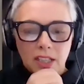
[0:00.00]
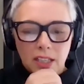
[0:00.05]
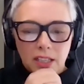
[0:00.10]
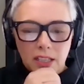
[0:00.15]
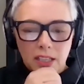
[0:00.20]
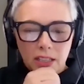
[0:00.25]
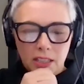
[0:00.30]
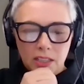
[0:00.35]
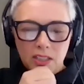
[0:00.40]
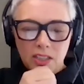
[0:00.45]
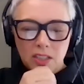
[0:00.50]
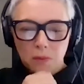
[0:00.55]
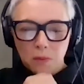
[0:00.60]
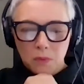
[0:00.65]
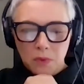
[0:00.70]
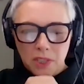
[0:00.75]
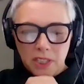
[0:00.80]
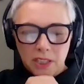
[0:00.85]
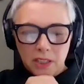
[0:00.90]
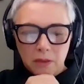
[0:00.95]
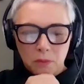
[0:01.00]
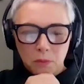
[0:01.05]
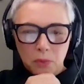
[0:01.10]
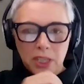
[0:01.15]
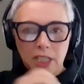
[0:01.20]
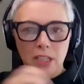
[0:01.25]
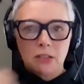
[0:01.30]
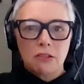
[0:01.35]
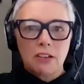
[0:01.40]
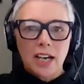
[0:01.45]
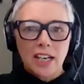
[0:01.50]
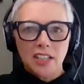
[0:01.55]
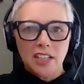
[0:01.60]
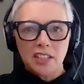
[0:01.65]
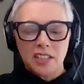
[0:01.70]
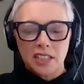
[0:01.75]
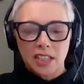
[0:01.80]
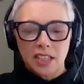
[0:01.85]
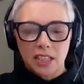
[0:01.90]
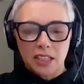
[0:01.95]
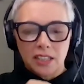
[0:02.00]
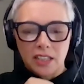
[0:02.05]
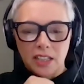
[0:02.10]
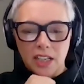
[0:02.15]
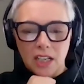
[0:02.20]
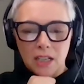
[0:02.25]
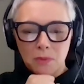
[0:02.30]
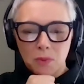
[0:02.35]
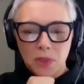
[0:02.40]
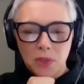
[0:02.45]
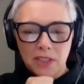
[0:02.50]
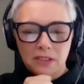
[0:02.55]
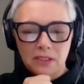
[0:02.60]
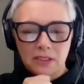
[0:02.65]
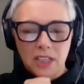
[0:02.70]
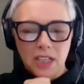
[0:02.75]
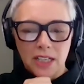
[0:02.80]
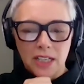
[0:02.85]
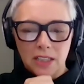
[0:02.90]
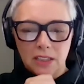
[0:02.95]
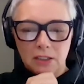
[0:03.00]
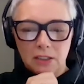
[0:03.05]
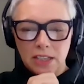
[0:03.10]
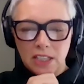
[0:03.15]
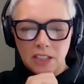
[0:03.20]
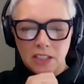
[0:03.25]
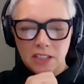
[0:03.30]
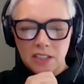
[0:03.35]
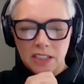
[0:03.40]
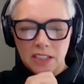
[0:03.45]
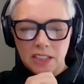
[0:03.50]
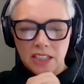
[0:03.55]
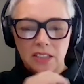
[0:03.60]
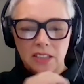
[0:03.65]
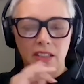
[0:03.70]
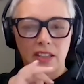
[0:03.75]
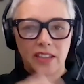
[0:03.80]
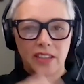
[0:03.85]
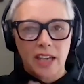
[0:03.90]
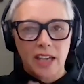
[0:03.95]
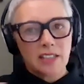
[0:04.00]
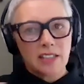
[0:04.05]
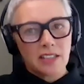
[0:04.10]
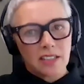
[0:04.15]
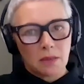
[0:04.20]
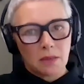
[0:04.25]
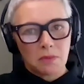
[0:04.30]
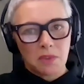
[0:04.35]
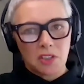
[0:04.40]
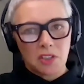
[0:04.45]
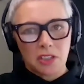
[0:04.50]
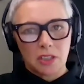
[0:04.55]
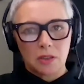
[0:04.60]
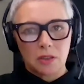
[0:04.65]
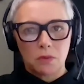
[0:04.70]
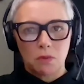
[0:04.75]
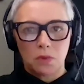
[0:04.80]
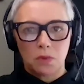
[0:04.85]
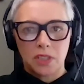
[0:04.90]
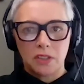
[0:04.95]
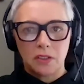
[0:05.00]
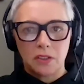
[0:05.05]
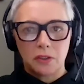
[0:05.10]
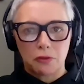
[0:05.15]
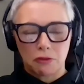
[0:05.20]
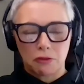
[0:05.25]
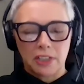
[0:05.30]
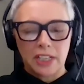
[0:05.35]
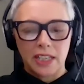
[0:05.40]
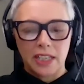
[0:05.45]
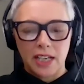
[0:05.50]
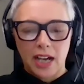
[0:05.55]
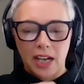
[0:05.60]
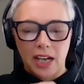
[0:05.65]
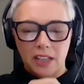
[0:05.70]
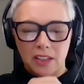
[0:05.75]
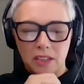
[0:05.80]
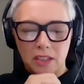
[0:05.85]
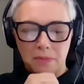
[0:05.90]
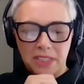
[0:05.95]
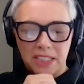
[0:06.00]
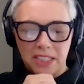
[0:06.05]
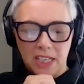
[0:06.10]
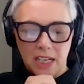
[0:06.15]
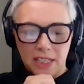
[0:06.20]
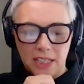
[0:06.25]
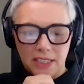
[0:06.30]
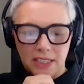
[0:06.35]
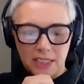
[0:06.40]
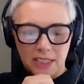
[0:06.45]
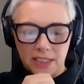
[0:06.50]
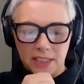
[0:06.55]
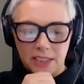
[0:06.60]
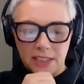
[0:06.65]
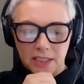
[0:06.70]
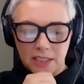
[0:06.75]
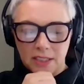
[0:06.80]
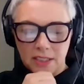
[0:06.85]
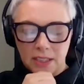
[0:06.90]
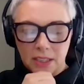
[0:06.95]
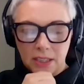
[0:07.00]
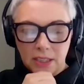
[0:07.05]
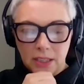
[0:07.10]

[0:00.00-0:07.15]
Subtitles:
is we crashed together, Amohir and I crashed together that assumption with 3 other big ideas.